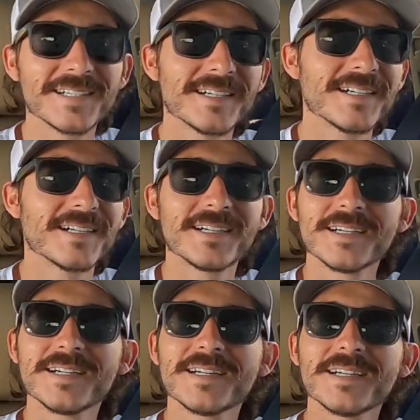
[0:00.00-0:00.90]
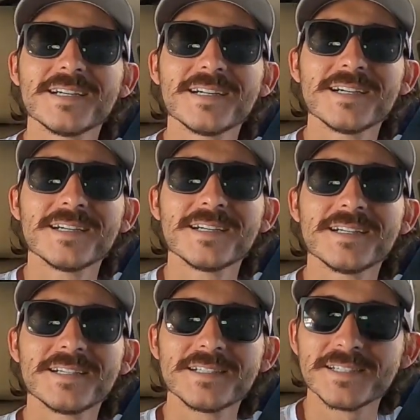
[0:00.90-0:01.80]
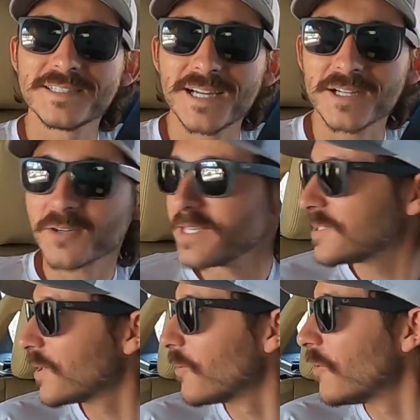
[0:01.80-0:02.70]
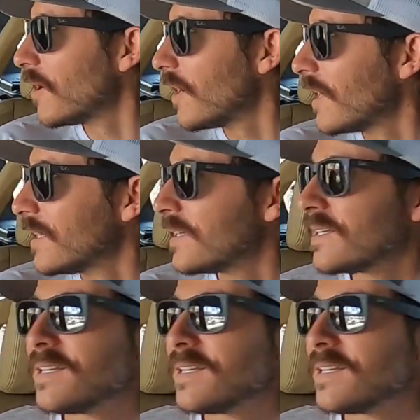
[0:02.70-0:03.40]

So first and foremost, let's talk about the new series